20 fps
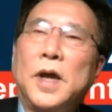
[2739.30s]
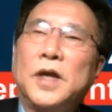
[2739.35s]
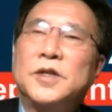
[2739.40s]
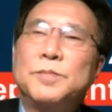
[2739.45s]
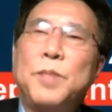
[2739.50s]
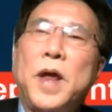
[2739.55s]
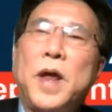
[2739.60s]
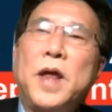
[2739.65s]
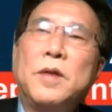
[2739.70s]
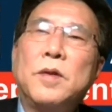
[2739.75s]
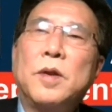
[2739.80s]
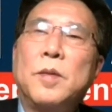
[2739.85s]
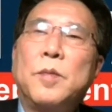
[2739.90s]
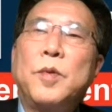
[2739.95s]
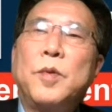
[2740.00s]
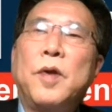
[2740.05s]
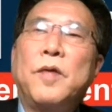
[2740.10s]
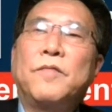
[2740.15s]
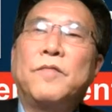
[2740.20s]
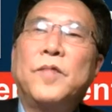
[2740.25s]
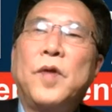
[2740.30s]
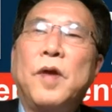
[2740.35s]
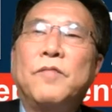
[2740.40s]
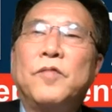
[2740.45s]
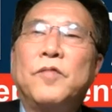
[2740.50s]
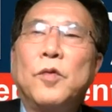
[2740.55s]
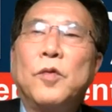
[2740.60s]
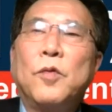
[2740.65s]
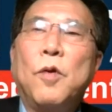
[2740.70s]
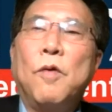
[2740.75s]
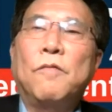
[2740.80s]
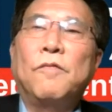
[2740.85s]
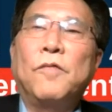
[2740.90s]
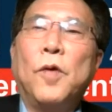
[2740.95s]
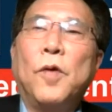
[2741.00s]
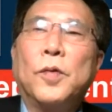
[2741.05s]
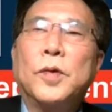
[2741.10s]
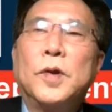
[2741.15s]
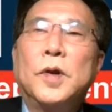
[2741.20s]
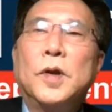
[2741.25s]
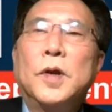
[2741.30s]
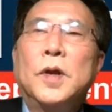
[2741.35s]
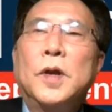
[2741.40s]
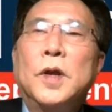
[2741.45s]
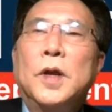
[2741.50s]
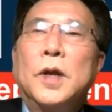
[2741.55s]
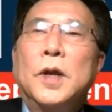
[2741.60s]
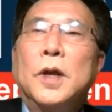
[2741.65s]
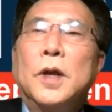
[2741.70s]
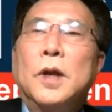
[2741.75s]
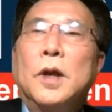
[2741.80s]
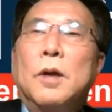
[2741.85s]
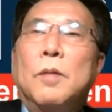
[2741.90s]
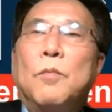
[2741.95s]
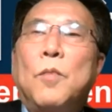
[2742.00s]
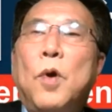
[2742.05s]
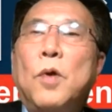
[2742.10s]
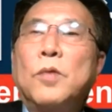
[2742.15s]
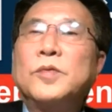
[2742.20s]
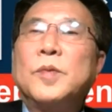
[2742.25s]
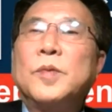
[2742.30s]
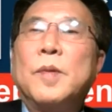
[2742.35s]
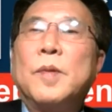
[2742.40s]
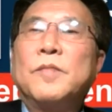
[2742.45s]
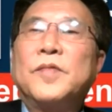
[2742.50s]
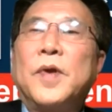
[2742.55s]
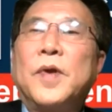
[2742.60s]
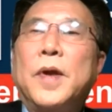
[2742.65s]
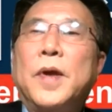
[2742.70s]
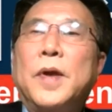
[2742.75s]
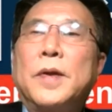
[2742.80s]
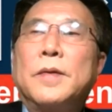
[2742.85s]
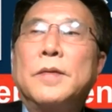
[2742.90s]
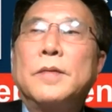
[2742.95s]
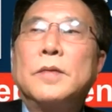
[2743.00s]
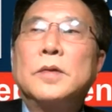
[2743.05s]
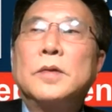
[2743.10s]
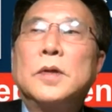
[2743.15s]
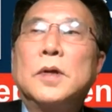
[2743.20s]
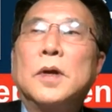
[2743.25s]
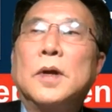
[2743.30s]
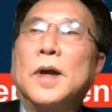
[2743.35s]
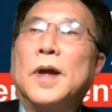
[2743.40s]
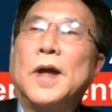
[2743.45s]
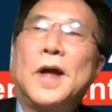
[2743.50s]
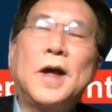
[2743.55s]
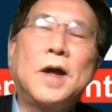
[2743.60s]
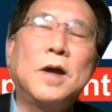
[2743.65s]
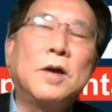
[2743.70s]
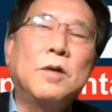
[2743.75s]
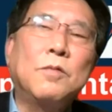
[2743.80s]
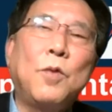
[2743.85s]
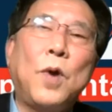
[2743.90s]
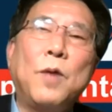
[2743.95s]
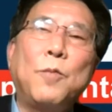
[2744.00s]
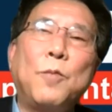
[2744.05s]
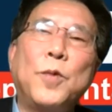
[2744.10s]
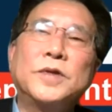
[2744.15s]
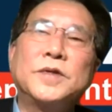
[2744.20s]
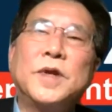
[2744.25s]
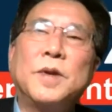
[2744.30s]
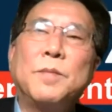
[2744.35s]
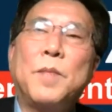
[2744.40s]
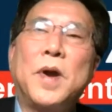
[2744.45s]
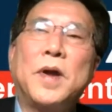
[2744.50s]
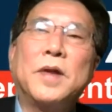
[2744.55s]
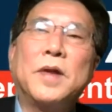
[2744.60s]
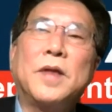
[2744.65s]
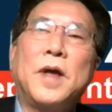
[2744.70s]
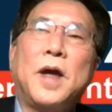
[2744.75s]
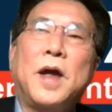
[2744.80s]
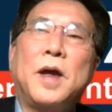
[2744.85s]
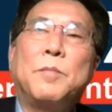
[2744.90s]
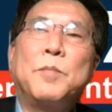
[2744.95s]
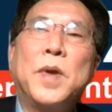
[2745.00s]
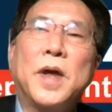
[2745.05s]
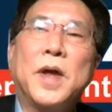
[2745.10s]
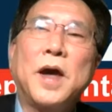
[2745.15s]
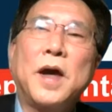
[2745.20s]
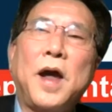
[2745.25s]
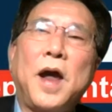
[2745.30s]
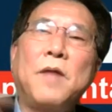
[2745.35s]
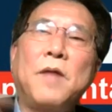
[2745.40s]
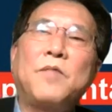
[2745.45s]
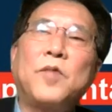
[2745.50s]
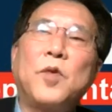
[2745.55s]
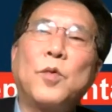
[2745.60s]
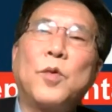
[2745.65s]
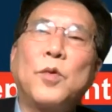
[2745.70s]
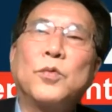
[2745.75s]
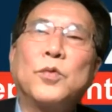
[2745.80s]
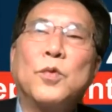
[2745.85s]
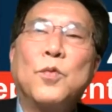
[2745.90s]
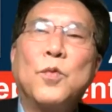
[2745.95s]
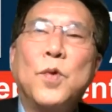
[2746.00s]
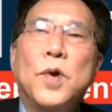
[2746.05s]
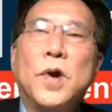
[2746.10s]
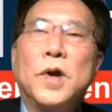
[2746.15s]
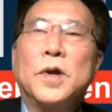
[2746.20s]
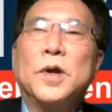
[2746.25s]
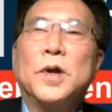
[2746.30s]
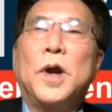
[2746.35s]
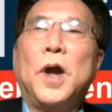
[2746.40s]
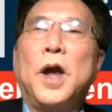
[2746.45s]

explain to them you, you have to go vote most of them say uh, why wasting my time? Because I had to go to work.